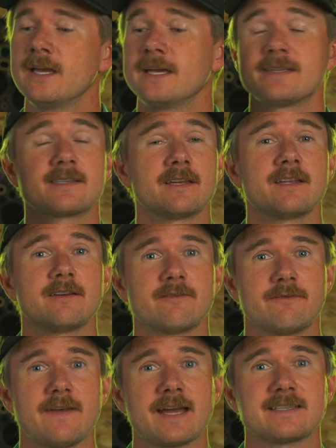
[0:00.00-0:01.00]
it's gonna
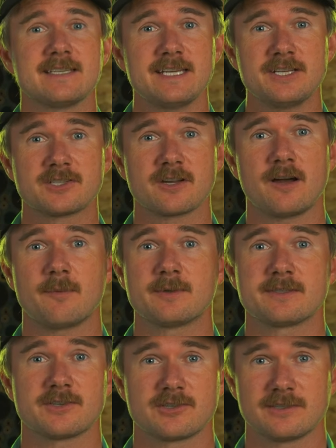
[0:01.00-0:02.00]
affect each
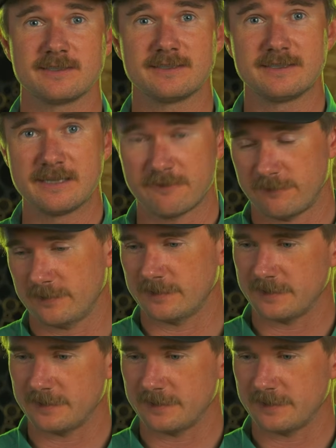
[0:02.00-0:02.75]
composition differently.